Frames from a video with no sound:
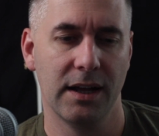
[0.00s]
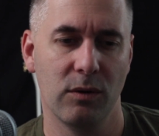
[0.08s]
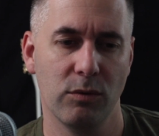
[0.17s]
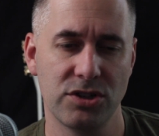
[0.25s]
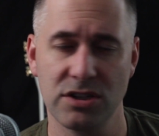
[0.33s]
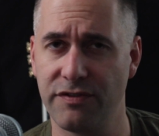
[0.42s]

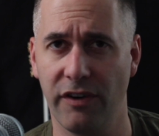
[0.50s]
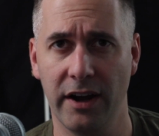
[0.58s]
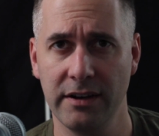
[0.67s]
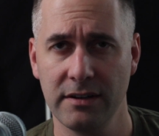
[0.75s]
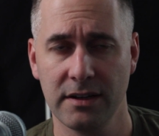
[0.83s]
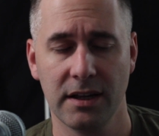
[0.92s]
which is
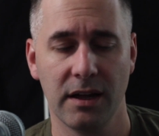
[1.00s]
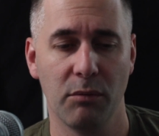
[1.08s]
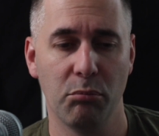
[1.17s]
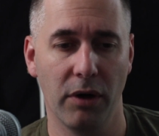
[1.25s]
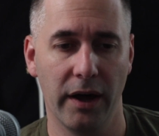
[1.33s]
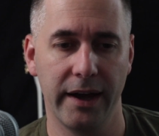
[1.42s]
fine.
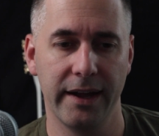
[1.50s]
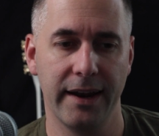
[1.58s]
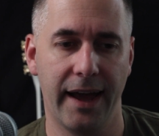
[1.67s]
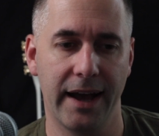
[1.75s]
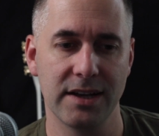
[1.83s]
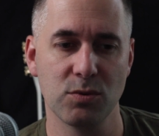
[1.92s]
But
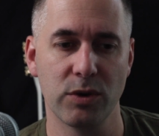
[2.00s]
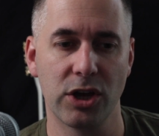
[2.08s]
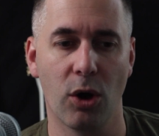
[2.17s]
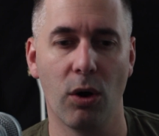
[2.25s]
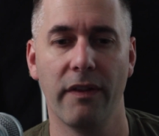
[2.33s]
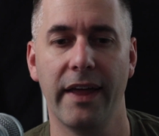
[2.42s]
as we
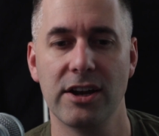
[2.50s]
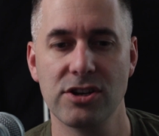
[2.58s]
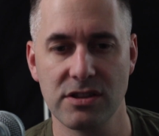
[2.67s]
go on